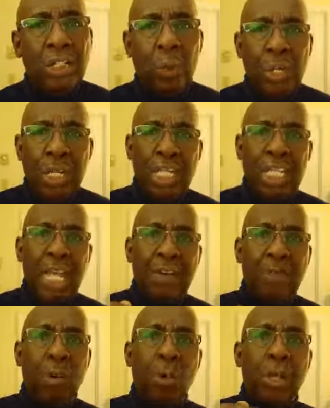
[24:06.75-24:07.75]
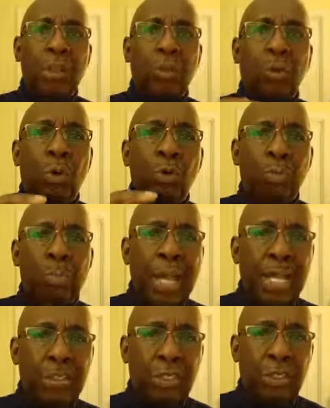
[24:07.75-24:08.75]
So when the devil want to throw
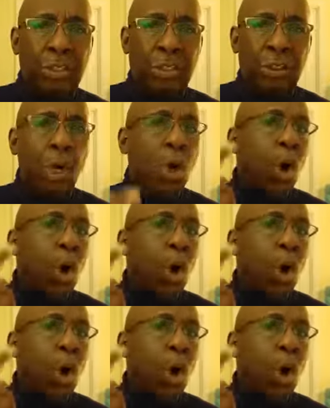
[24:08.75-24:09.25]
mess in you